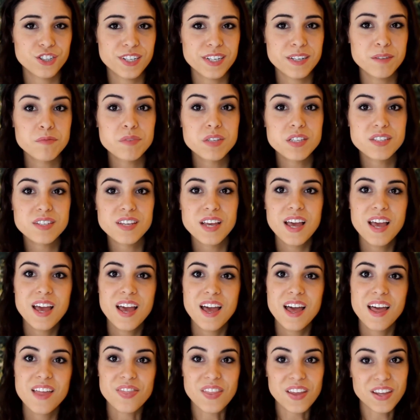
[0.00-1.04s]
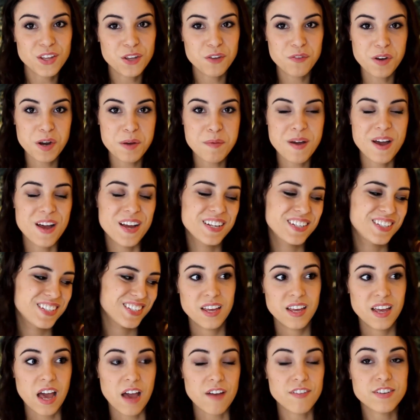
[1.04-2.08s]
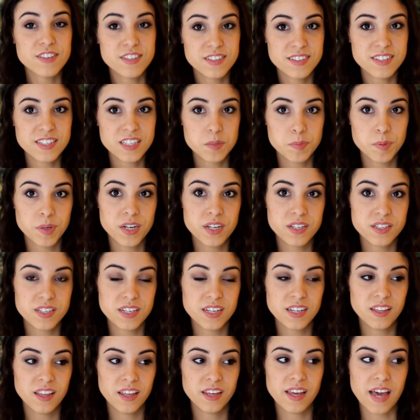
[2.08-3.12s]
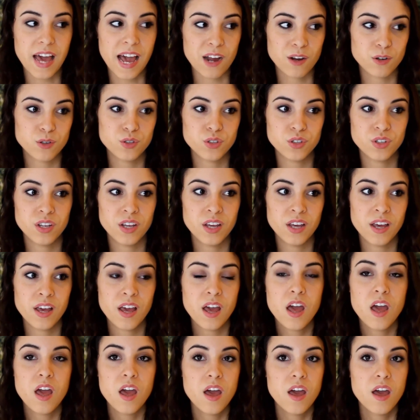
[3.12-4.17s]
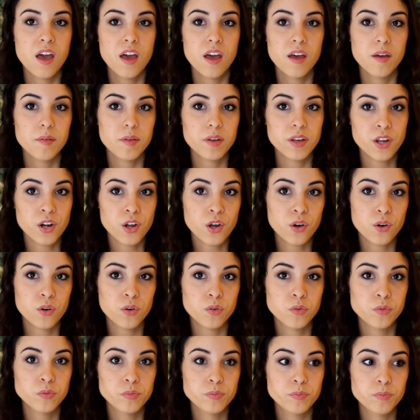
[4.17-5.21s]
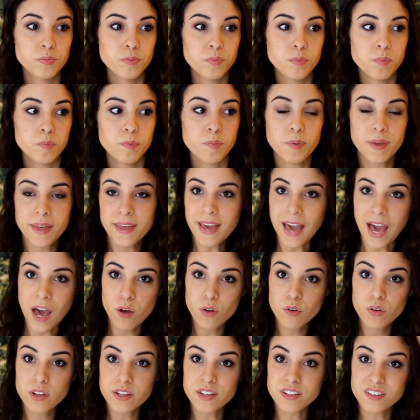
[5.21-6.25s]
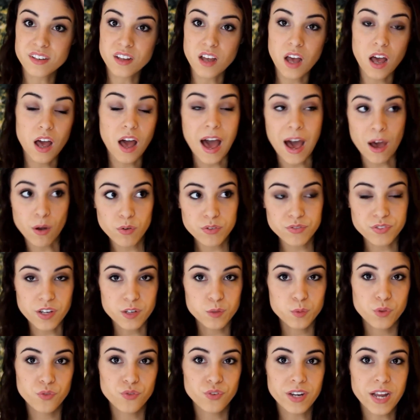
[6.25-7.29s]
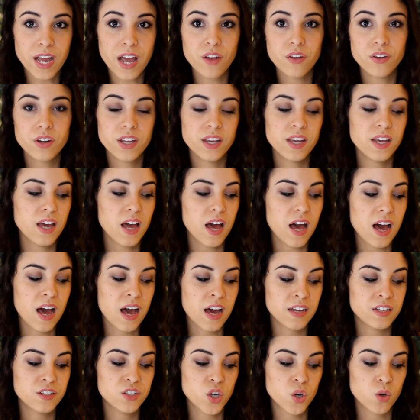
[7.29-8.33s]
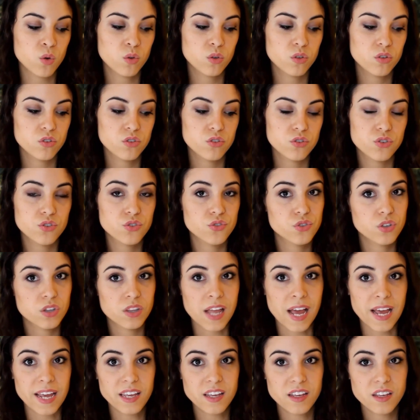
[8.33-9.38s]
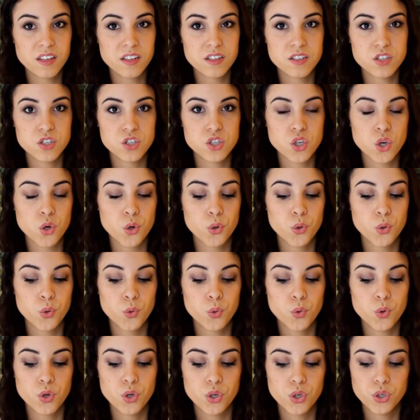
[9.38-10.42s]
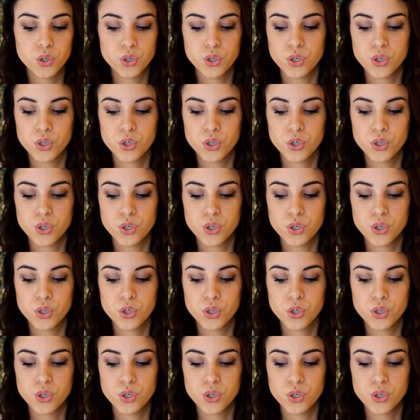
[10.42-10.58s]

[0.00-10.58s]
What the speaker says: dreams. Thank you very much. Ever since experiencing like actually, you know, being out of touch with reality, I don't like, so